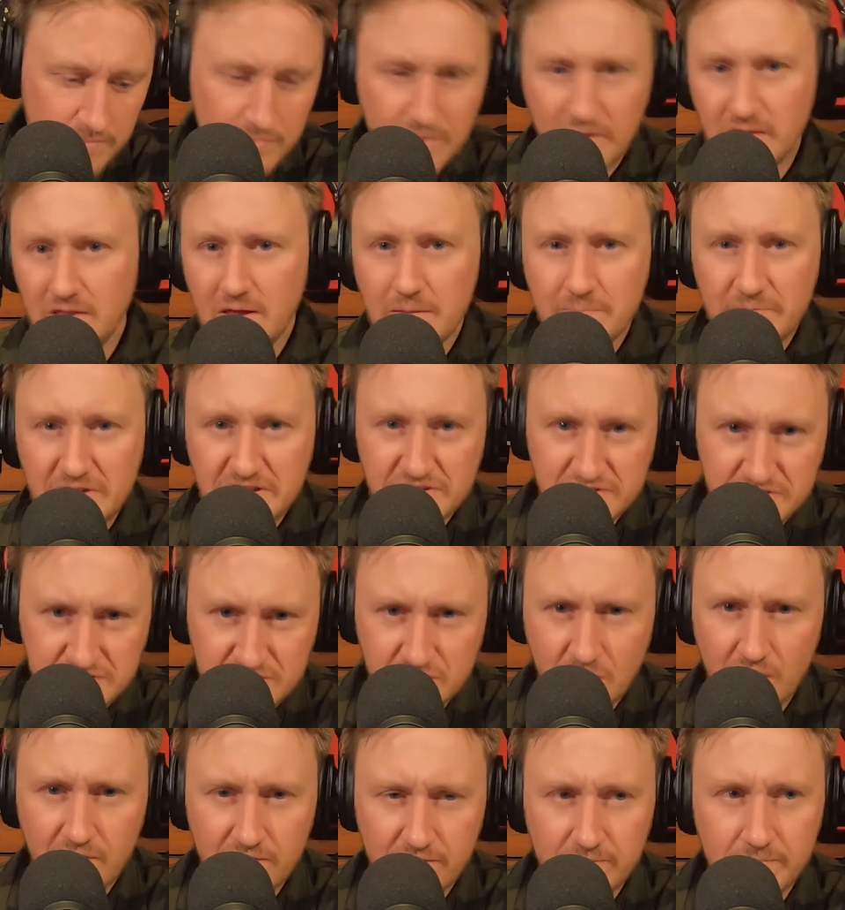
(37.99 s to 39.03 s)
but let me
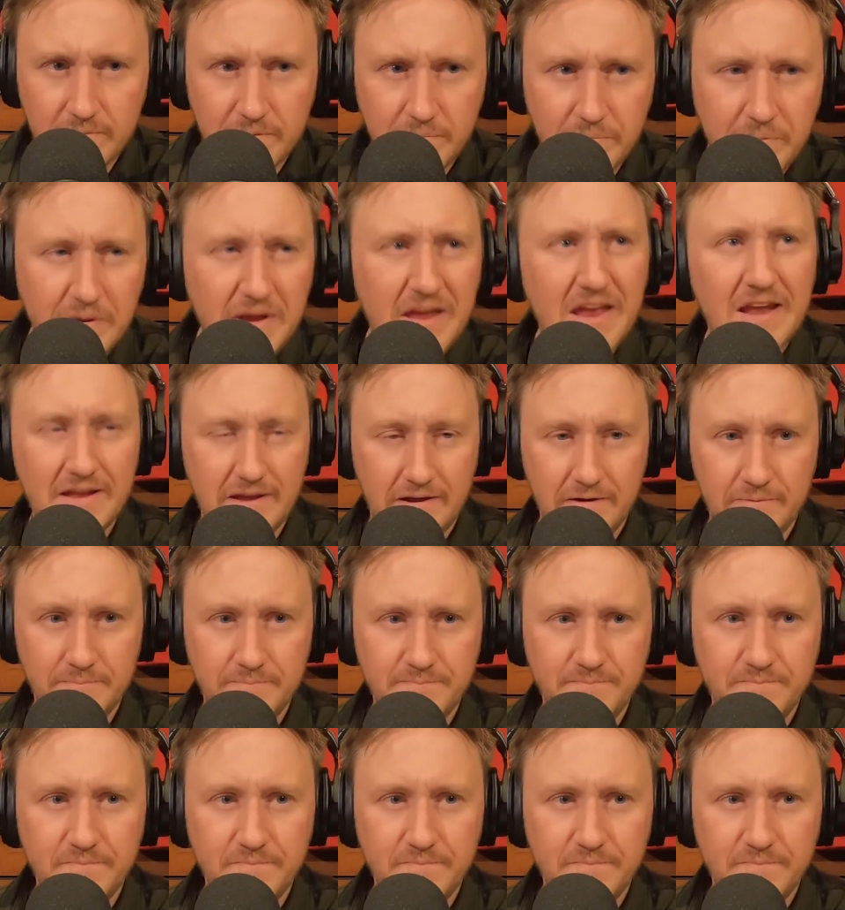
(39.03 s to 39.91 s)
start from the beginning.